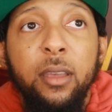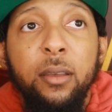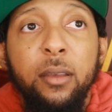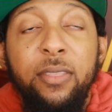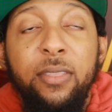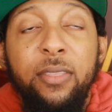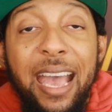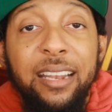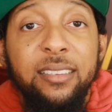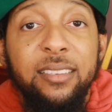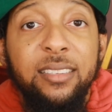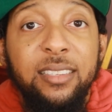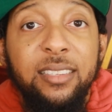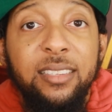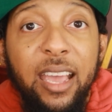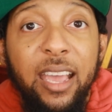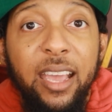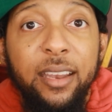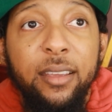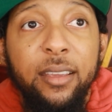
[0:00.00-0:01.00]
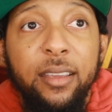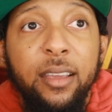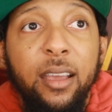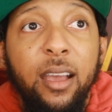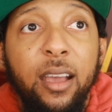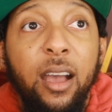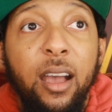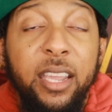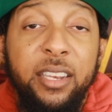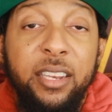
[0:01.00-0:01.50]
That said,
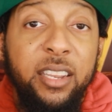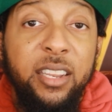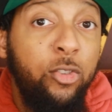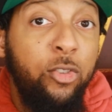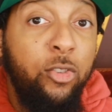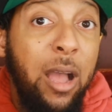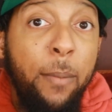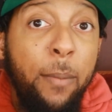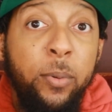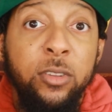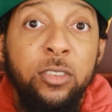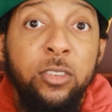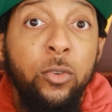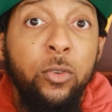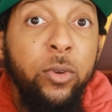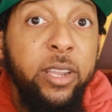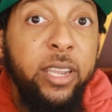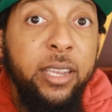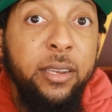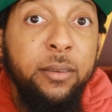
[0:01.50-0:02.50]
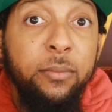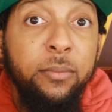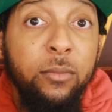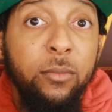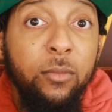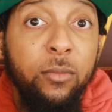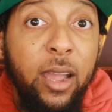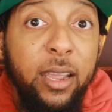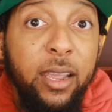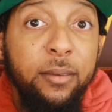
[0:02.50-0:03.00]
uh, he did drop a screen,
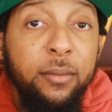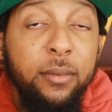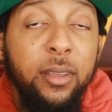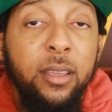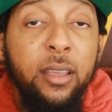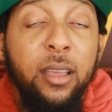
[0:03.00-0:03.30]
right?